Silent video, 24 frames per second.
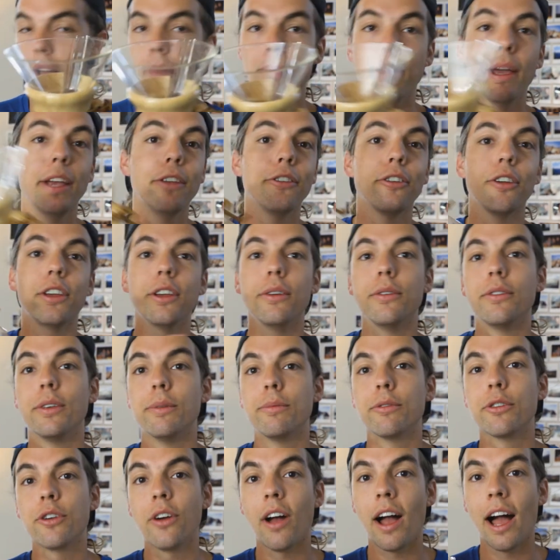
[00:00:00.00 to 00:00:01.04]
Make sure you
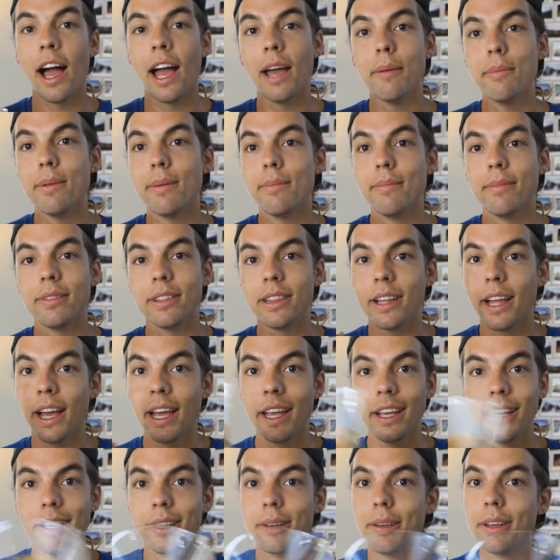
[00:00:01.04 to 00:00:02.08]
subscribe, like,